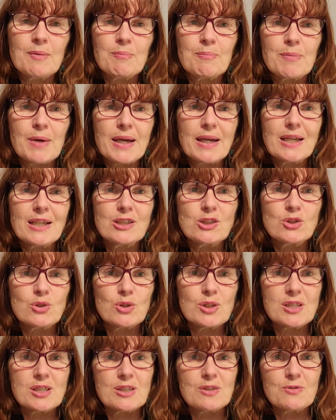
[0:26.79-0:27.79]
Making
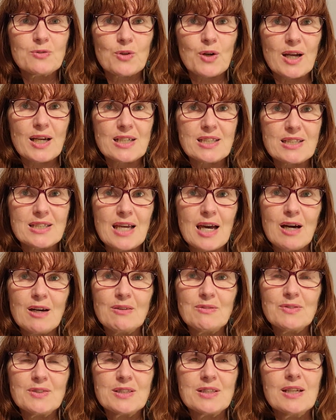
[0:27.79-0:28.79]
choices for
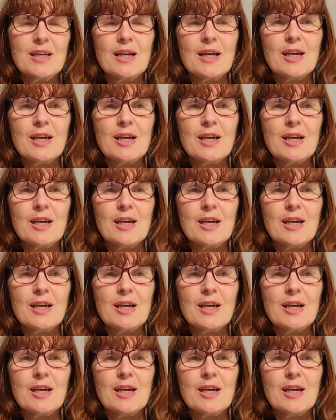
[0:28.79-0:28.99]
ourselves,